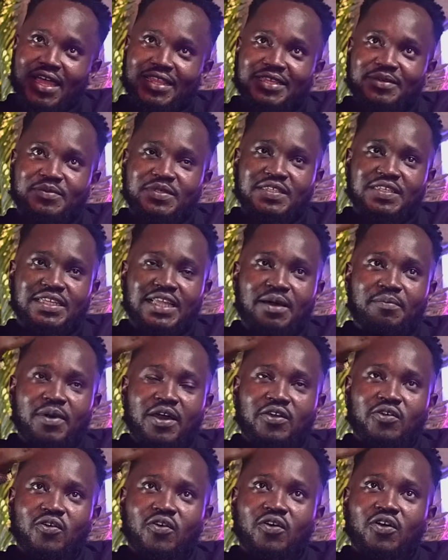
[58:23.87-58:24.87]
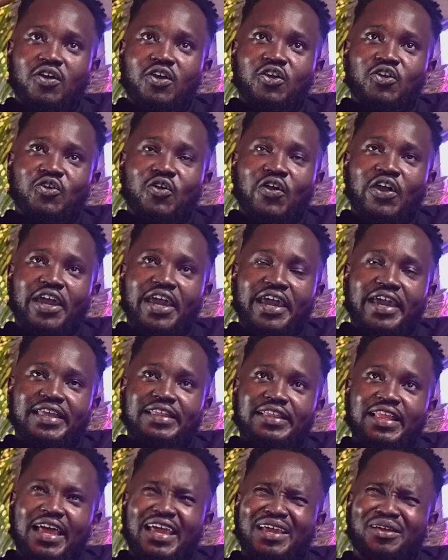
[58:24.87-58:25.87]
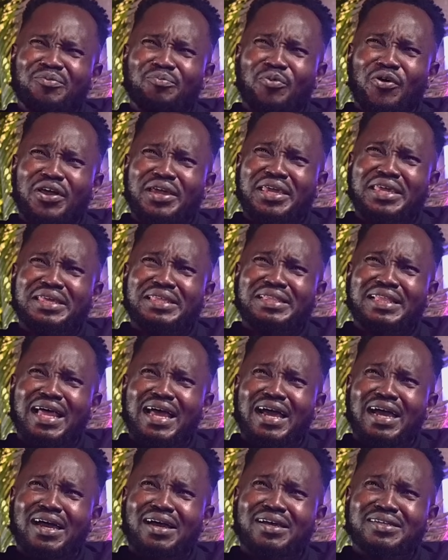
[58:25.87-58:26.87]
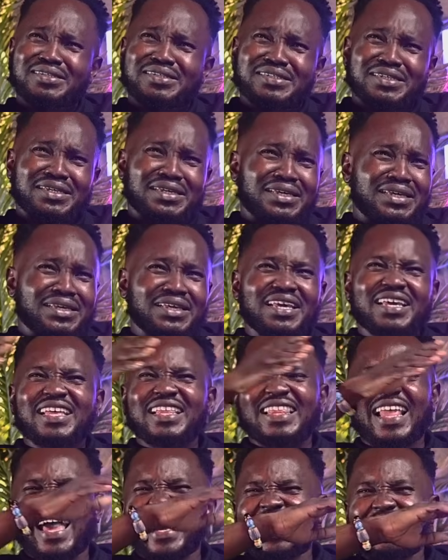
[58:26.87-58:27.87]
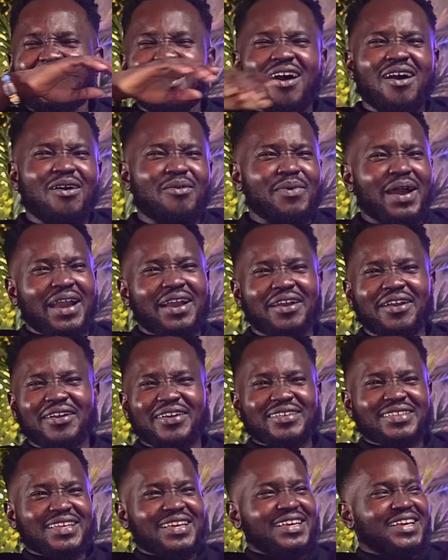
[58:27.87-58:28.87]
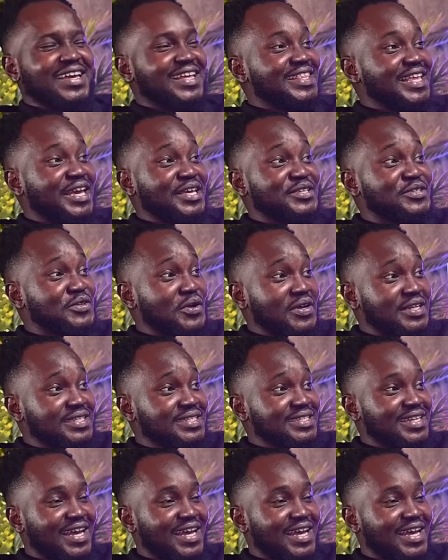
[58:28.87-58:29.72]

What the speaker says: attempted by your head like Burkina chicken. Like oh my god. The insults.